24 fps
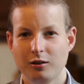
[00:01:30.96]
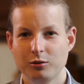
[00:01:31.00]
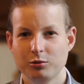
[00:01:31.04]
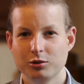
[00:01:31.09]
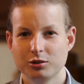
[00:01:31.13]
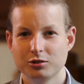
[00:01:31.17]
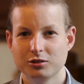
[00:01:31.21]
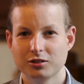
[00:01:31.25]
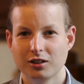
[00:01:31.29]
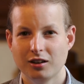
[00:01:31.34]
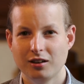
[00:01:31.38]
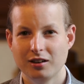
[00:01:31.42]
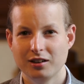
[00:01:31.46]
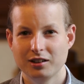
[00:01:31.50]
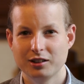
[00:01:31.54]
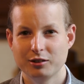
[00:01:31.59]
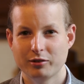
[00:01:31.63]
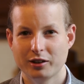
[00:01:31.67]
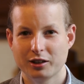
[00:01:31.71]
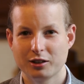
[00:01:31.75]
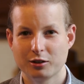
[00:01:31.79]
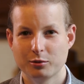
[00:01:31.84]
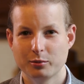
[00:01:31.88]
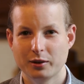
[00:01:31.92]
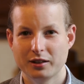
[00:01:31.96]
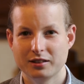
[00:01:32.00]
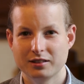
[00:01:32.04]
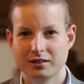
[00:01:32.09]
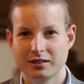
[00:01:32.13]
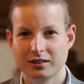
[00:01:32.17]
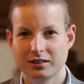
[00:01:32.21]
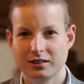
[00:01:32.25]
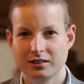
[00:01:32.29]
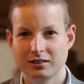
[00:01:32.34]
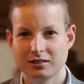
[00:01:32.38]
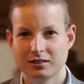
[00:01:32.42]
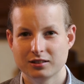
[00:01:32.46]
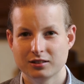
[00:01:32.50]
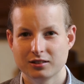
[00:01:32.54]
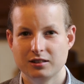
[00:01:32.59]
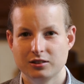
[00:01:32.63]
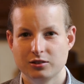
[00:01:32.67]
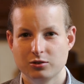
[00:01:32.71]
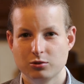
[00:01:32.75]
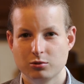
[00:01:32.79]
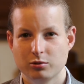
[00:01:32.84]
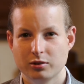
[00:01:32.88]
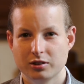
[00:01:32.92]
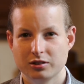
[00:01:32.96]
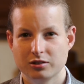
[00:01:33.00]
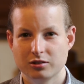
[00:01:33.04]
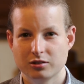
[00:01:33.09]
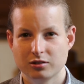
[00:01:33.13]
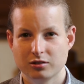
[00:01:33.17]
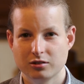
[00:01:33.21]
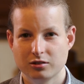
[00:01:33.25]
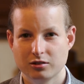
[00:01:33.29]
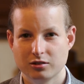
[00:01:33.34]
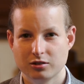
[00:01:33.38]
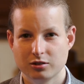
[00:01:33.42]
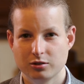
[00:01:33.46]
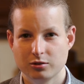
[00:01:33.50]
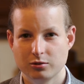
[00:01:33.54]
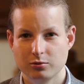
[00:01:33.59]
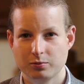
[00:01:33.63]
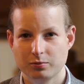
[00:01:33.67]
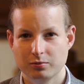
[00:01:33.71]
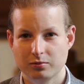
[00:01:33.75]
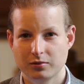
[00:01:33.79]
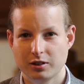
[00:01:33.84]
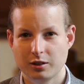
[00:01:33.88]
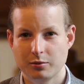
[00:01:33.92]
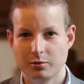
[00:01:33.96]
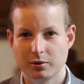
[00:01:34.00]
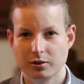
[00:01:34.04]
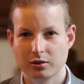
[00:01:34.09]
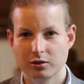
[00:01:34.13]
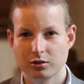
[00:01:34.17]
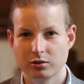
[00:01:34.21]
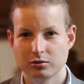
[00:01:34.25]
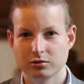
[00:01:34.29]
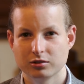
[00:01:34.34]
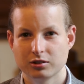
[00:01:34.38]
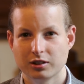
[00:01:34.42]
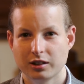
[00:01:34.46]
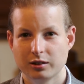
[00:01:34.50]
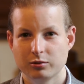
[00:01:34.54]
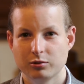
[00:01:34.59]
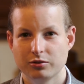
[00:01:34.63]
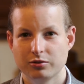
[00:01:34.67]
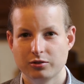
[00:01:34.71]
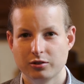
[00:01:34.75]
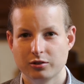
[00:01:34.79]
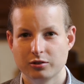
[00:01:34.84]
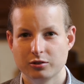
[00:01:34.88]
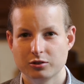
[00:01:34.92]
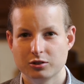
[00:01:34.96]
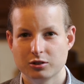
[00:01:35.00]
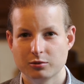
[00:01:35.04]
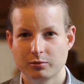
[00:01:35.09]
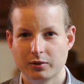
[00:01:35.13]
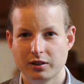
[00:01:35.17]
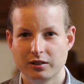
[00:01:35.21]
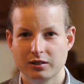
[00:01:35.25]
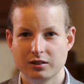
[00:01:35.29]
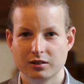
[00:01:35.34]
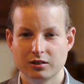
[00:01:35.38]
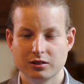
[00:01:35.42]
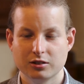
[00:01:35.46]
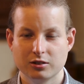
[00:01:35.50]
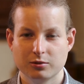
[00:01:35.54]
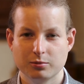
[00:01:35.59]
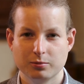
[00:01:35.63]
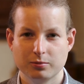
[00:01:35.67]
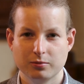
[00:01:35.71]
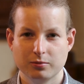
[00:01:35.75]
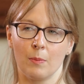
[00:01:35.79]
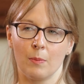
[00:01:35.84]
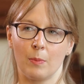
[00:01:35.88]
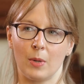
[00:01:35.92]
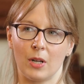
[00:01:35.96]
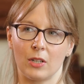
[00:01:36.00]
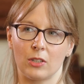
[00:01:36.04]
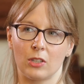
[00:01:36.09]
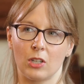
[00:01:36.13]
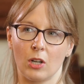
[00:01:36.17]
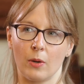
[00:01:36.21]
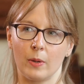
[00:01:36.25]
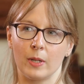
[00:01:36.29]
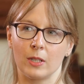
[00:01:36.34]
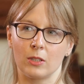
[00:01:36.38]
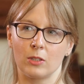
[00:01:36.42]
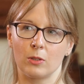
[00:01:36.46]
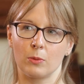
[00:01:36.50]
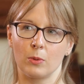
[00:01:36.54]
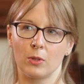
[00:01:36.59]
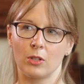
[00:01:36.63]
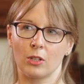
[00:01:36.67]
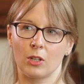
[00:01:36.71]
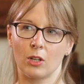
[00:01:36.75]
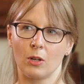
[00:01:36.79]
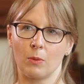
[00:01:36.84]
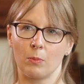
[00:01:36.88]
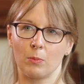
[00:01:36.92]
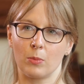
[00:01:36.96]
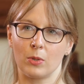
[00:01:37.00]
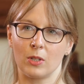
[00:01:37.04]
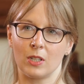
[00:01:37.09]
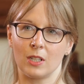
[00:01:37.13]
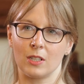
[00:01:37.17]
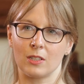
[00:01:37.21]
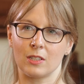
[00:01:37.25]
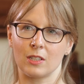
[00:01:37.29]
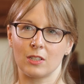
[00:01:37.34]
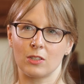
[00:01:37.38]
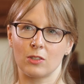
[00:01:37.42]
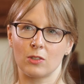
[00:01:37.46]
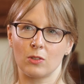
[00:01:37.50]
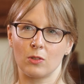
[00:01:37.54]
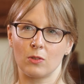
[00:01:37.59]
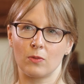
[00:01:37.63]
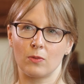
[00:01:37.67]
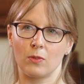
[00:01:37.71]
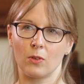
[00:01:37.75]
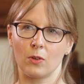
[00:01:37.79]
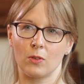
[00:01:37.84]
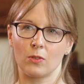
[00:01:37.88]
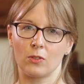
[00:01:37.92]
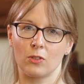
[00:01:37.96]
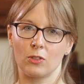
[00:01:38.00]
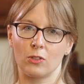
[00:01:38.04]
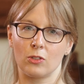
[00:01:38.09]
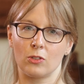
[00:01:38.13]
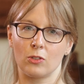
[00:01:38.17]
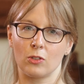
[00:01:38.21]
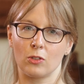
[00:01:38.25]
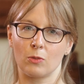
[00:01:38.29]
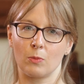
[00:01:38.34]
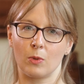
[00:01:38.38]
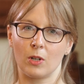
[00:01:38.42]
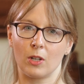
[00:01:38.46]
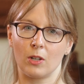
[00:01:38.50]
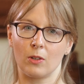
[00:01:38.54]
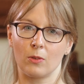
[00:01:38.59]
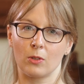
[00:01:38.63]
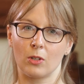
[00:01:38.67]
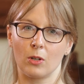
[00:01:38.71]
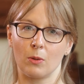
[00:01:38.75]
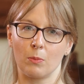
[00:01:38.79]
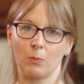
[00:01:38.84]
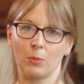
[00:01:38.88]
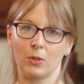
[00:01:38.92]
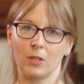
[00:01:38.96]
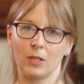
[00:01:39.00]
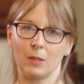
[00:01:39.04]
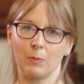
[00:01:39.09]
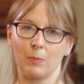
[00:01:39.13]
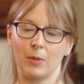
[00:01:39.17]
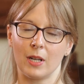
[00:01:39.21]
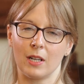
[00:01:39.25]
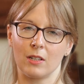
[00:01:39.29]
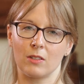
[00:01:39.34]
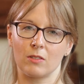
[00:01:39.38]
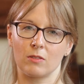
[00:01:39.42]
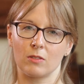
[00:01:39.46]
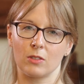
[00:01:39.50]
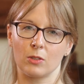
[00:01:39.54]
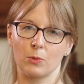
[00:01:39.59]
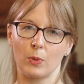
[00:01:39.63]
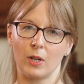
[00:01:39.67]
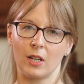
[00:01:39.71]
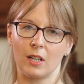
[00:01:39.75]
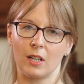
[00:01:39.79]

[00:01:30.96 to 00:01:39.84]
I would highly recommend it. It's always good to keep in contact with furniture makers. By going to other companies, I sort of understood my own company better as